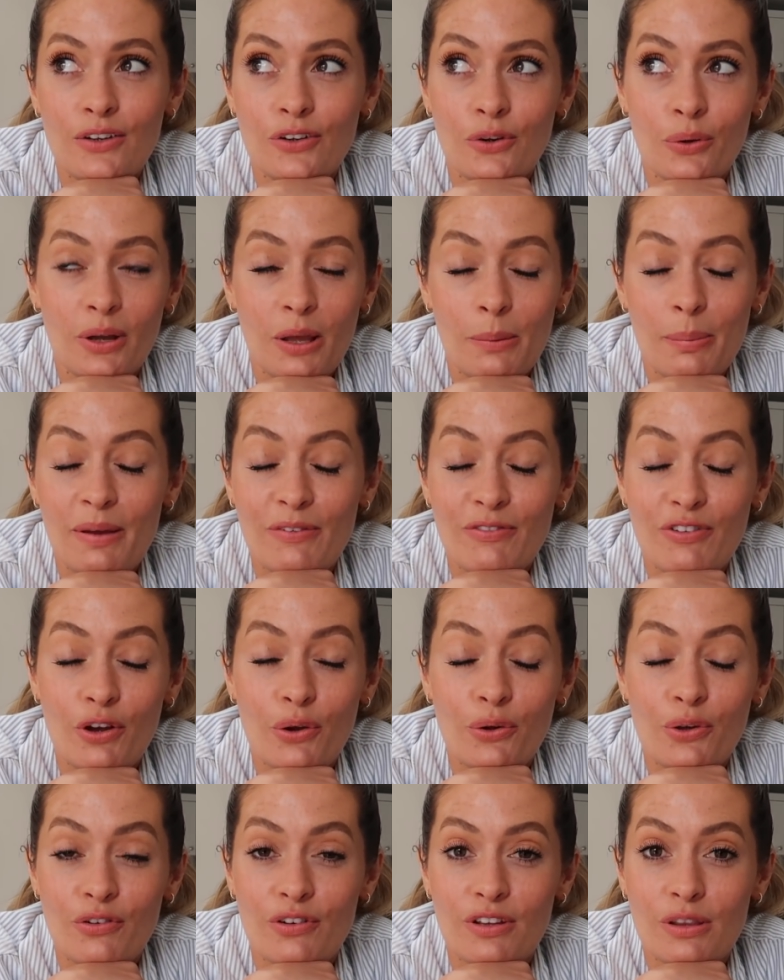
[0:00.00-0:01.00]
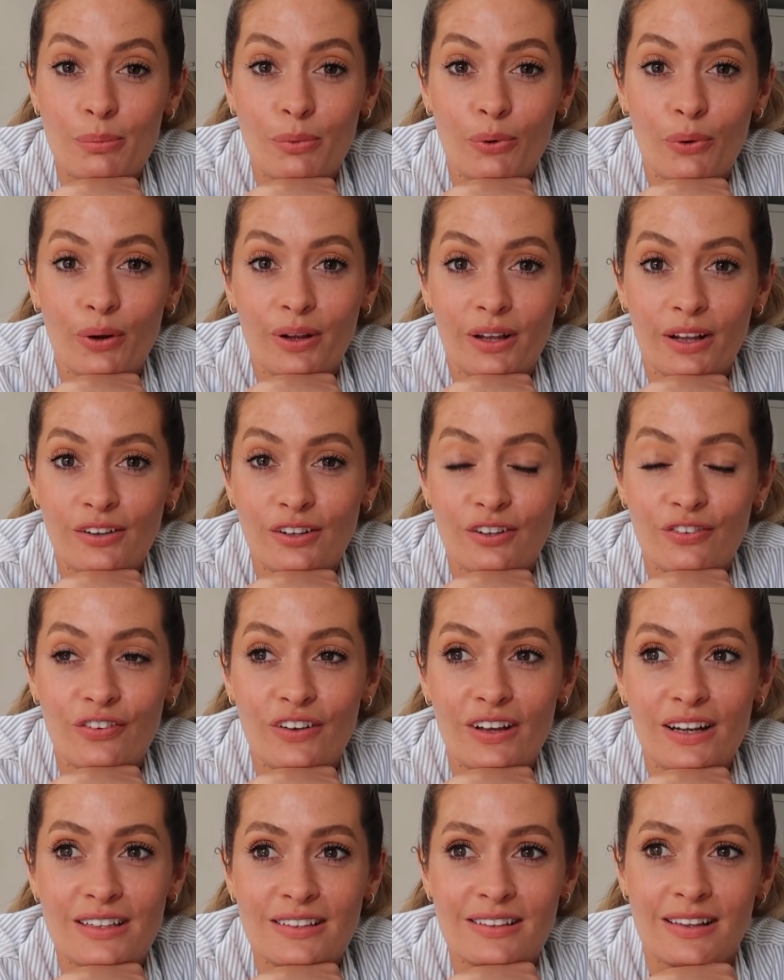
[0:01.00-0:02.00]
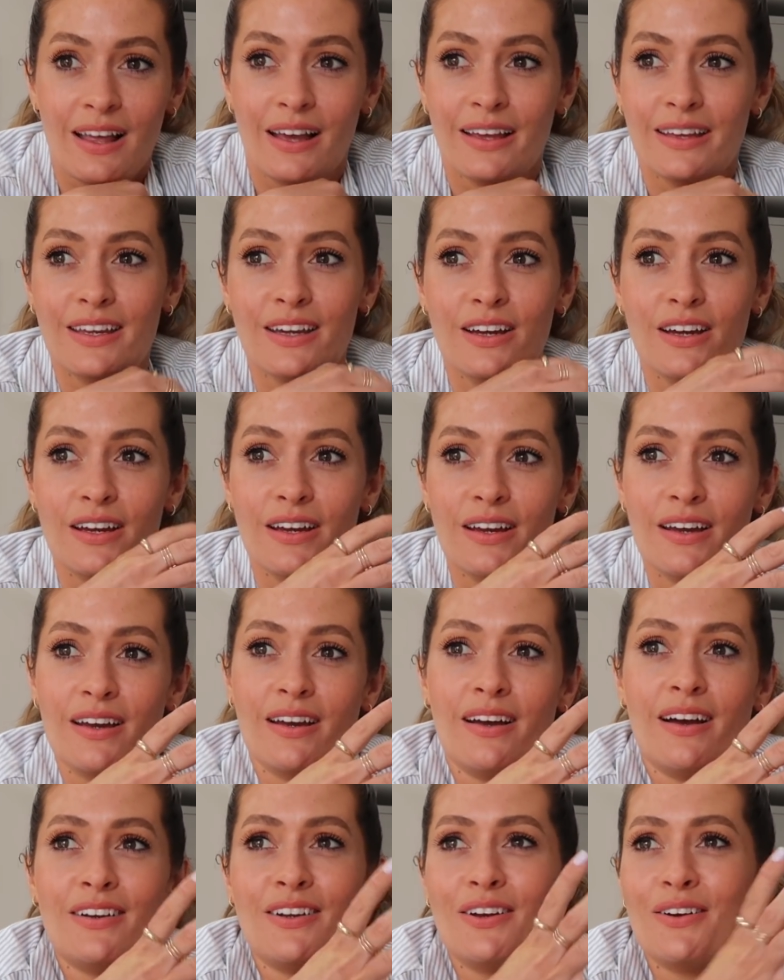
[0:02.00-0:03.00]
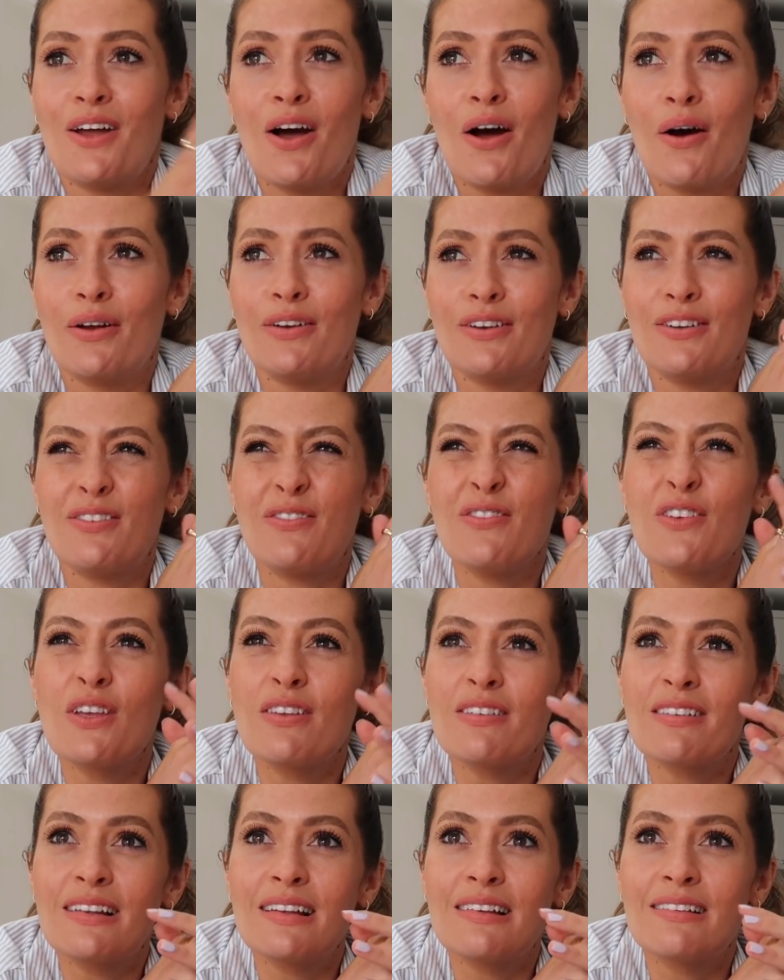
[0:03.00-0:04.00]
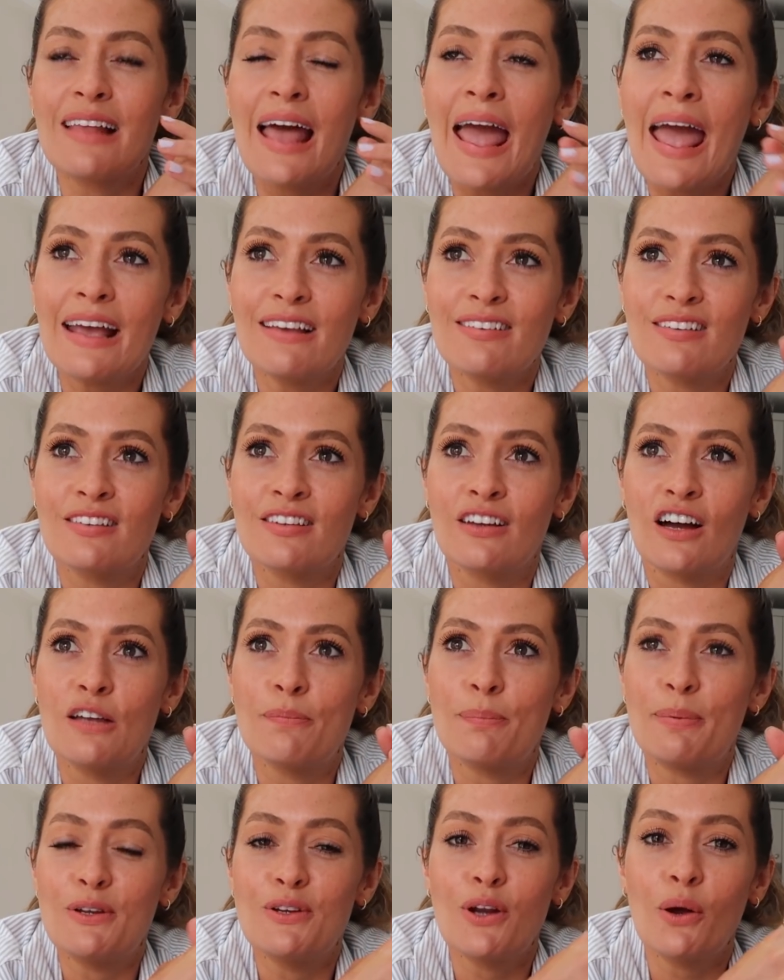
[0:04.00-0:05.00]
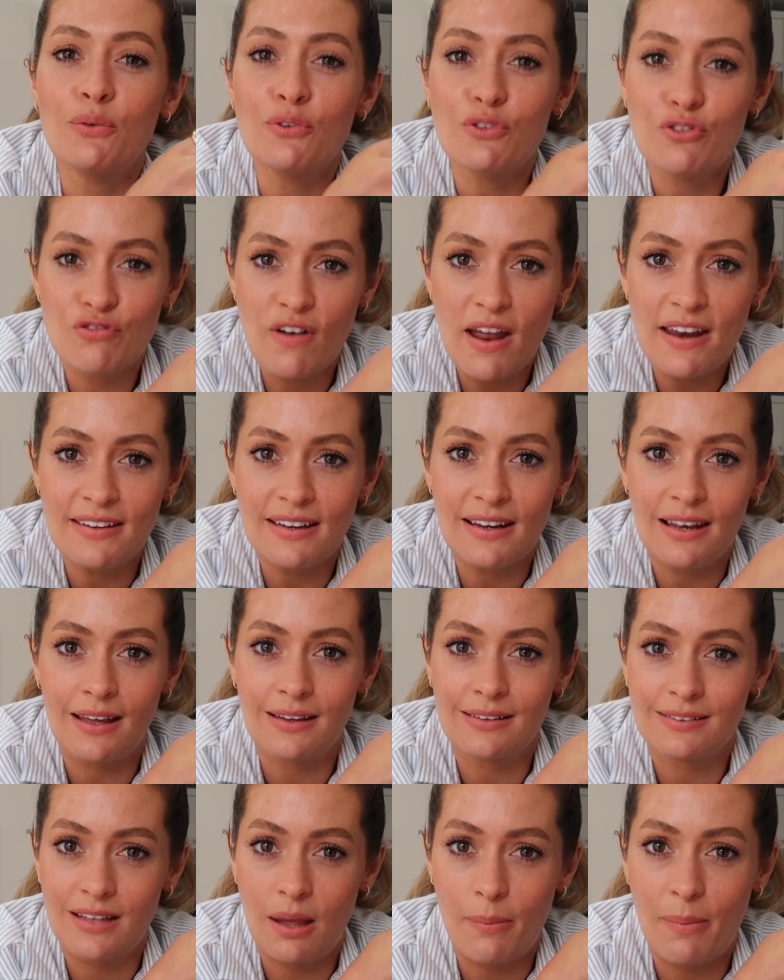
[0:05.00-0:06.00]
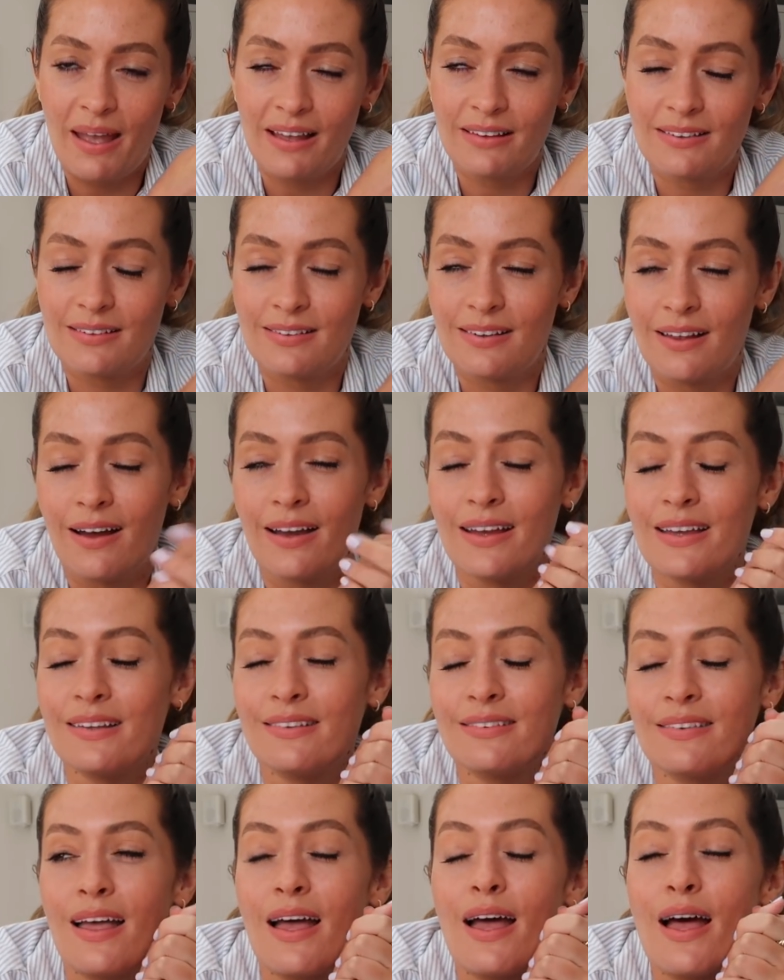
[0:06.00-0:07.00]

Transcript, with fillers: doing a bit of yoga in the morning. I just feel it's like, I don't know, I just, it's, it's exercise, but you don't dread it like some exercise.